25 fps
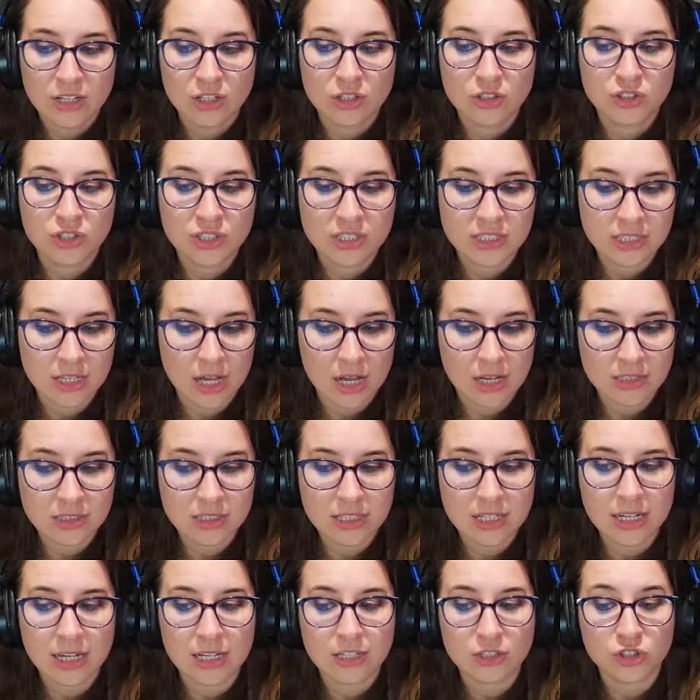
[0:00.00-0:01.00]
She's
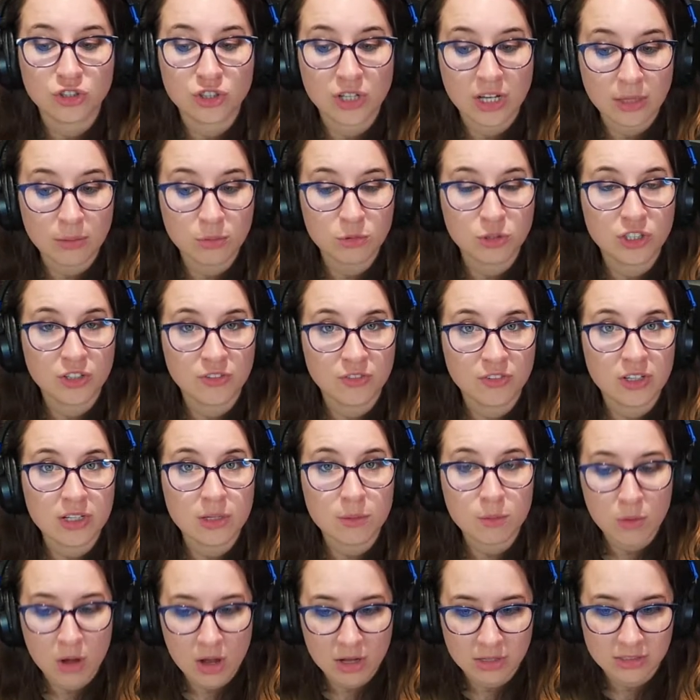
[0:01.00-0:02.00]
hunting a
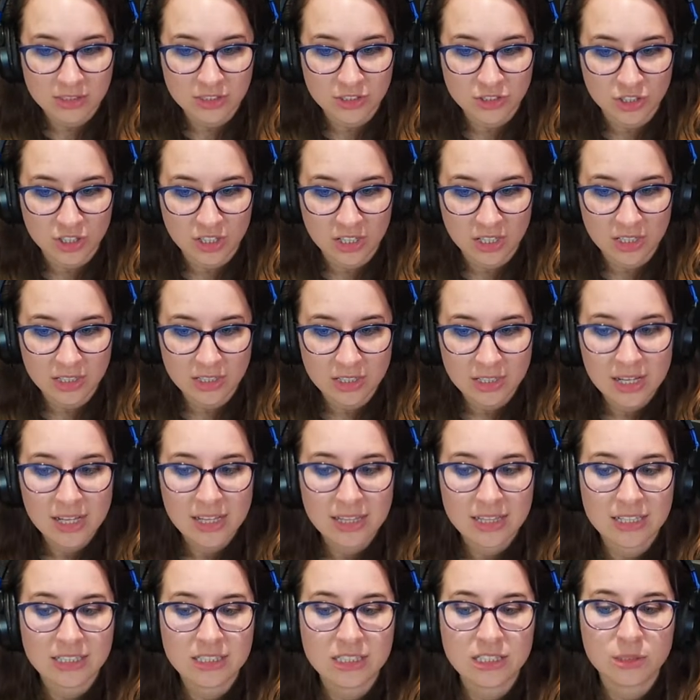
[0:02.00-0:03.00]
shape-shifting monster
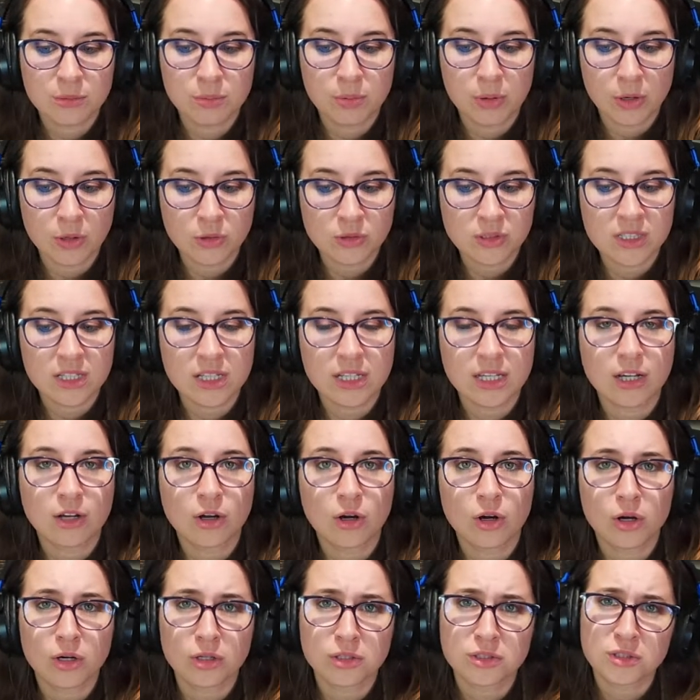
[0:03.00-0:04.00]
that supposedly
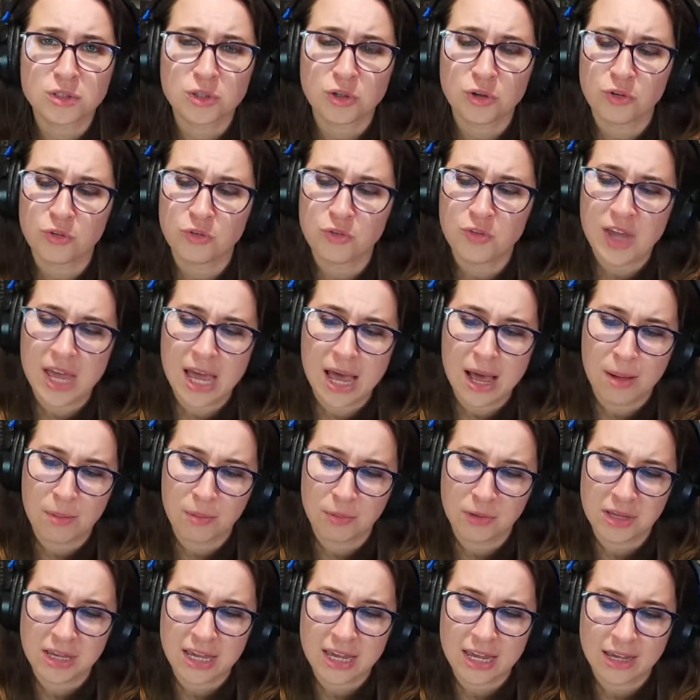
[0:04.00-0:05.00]
cursed her
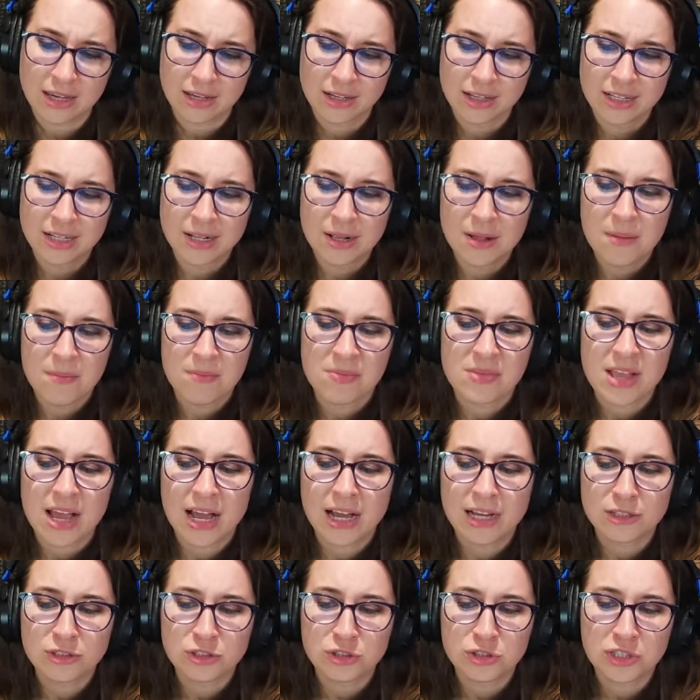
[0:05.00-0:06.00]
family.
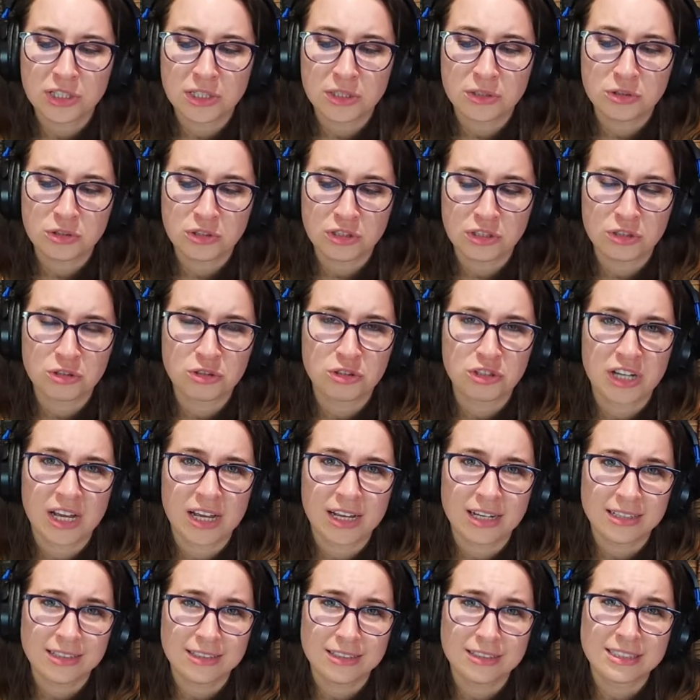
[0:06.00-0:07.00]
Has
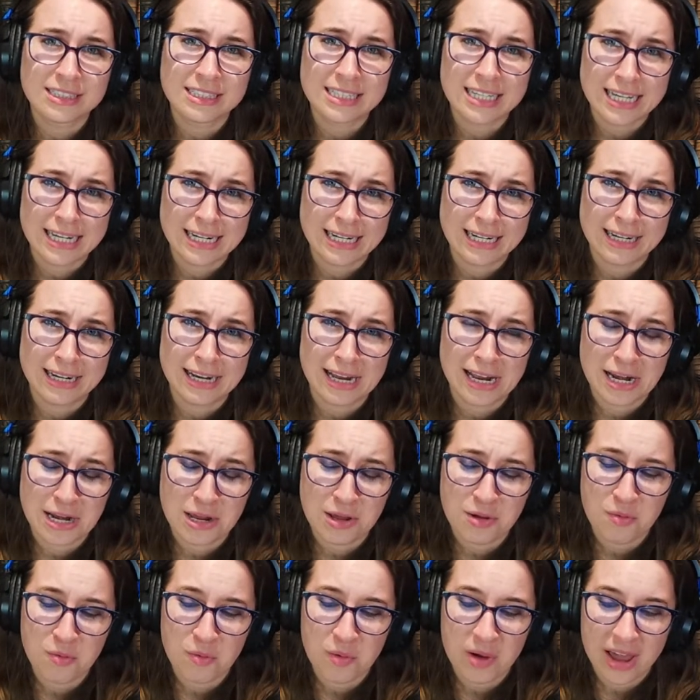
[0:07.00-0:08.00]
Shen seen it
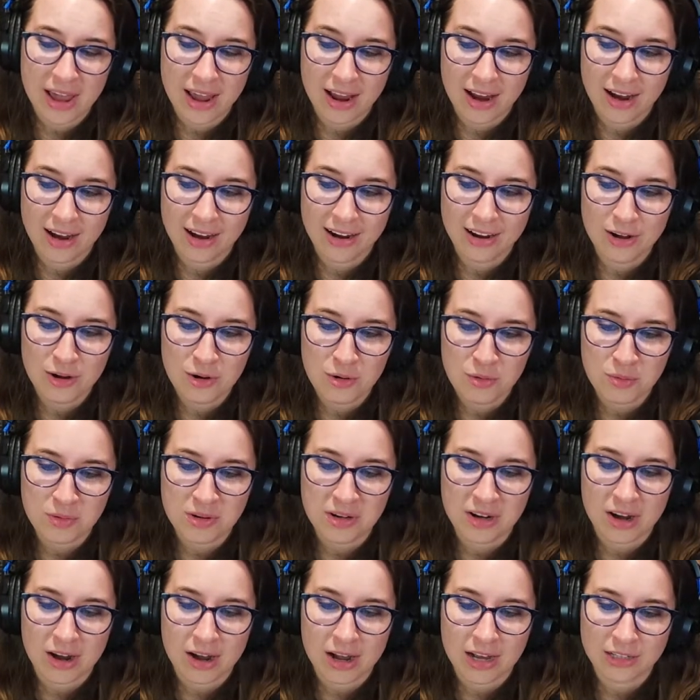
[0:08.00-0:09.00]
anywhere? Oh
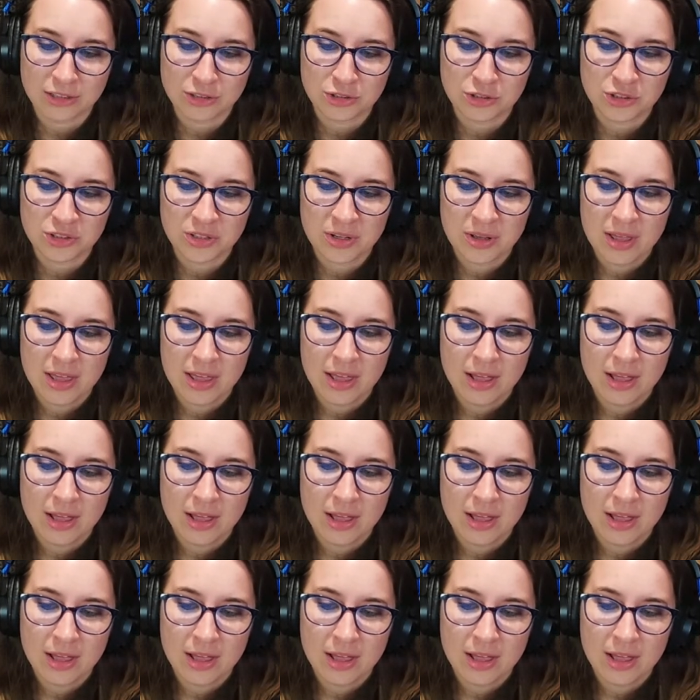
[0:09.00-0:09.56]
gosh.